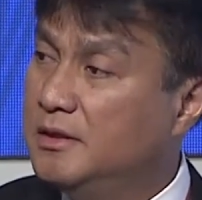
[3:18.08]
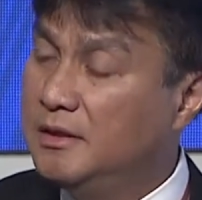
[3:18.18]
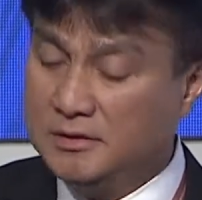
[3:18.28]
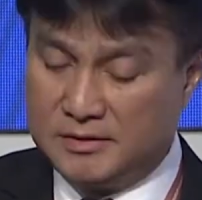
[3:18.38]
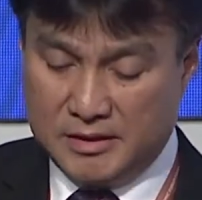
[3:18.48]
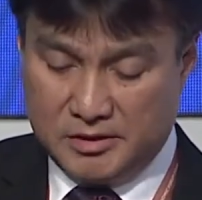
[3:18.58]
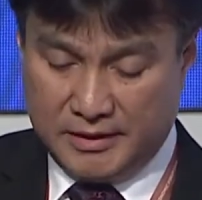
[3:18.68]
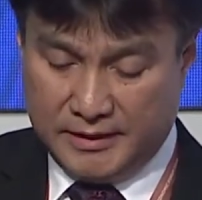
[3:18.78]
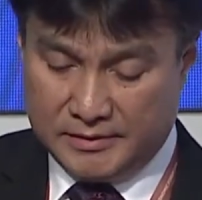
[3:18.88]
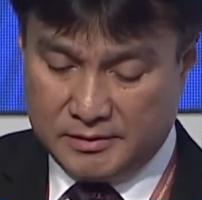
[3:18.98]
such
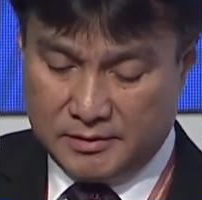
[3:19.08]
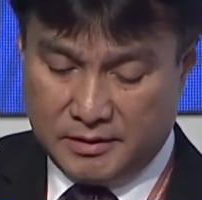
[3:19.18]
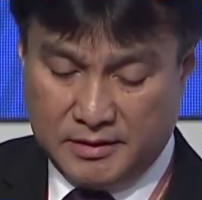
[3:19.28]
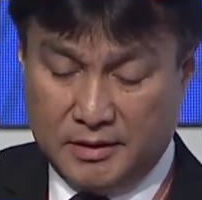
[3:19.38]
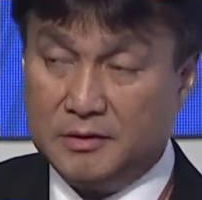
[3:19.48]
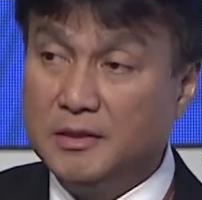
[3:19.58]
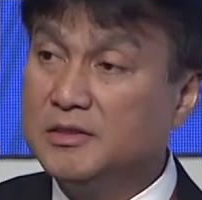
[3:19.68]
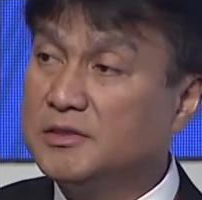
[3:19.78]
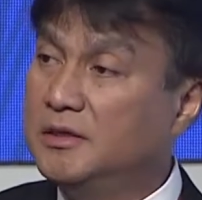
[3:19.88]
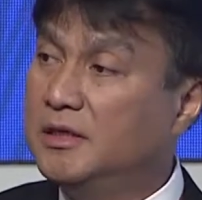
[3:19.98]
as the
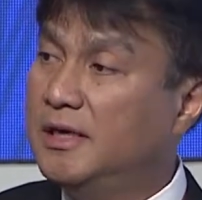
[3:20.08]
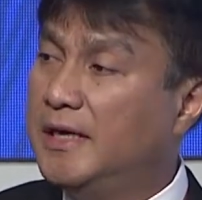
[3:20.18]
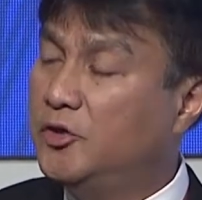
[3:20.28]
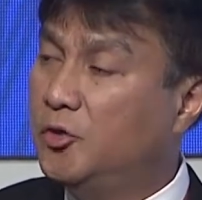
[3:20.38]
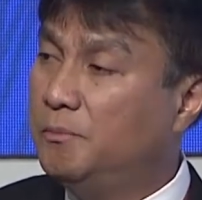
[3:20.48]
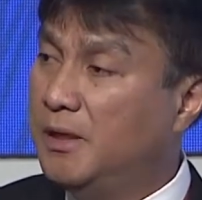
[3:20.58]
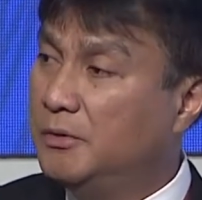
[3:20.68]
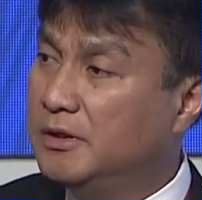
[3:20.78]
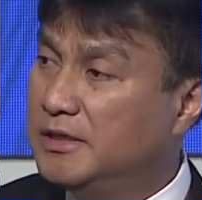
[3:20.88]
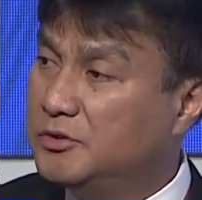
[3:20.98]
International
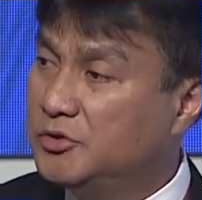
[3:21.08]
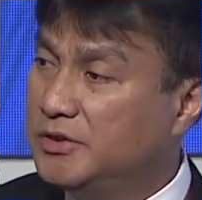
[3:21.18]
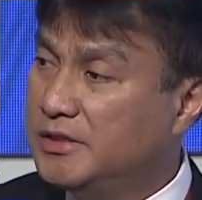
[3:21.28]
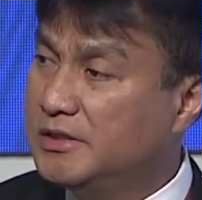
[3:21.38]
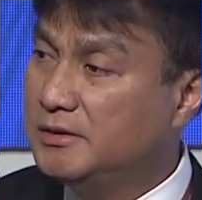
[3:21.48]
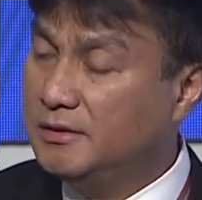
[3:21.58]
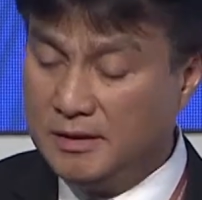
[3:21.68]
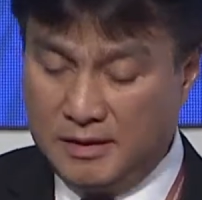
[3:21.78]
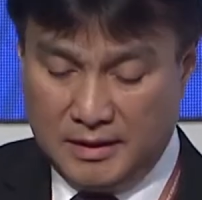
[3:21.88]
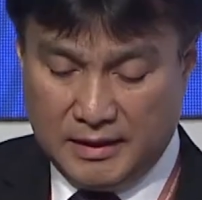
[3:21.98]
Hydropower Association,
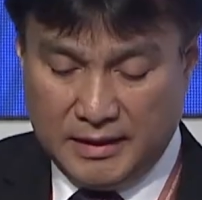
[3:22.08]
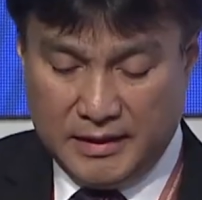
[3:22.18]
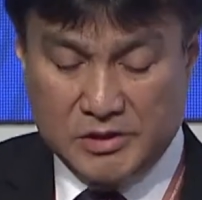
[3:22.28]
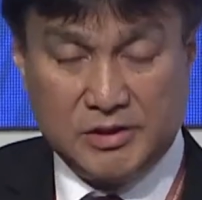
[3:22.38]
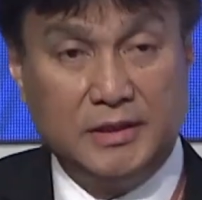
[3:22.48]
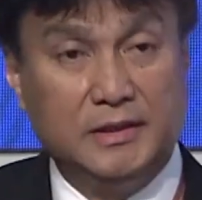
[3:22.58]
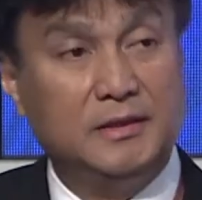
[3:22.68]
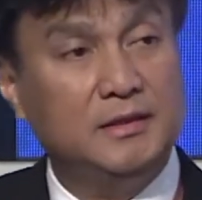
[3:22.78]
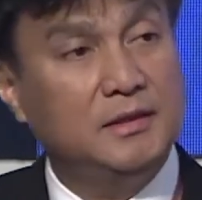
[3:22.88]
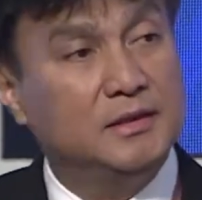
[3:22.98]
IHA,
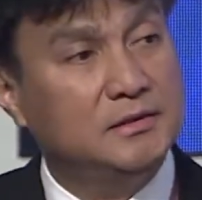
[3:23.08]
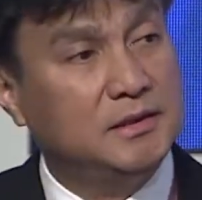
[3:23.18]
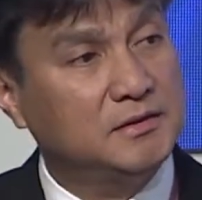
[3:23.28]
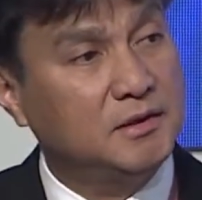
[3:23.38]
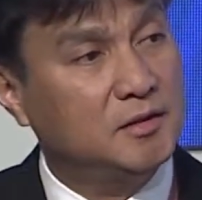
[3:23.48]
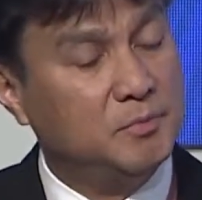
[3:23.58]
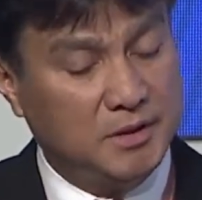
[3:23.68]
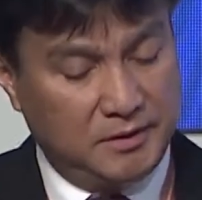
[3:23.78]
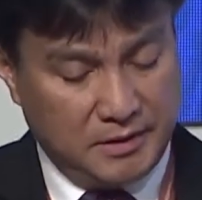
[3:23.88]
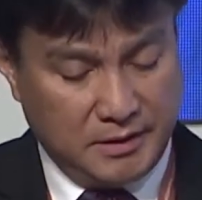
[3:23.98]

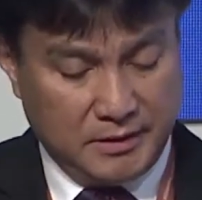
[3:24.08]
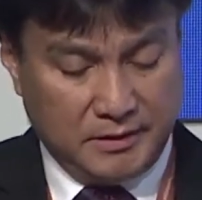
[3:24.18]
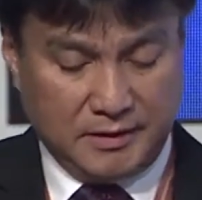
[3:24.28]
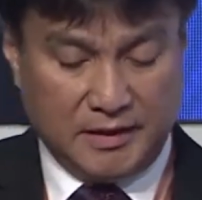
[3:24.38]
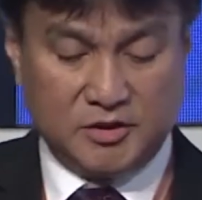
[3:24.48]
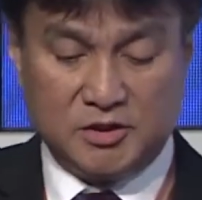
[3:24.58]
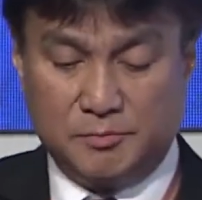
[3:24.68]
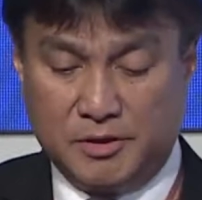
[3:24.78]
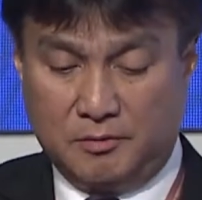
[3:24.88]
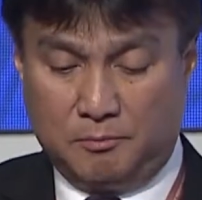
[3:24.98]
Sustainability
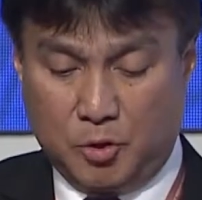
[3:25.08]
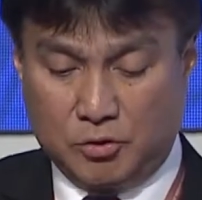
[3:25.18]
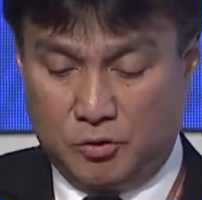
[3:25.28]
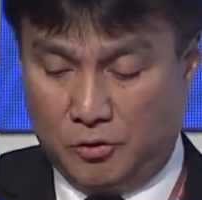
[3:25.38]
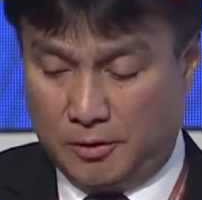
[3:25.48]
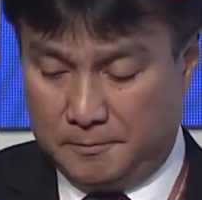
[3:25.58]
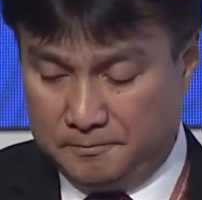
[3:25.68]
Assessment Protocol.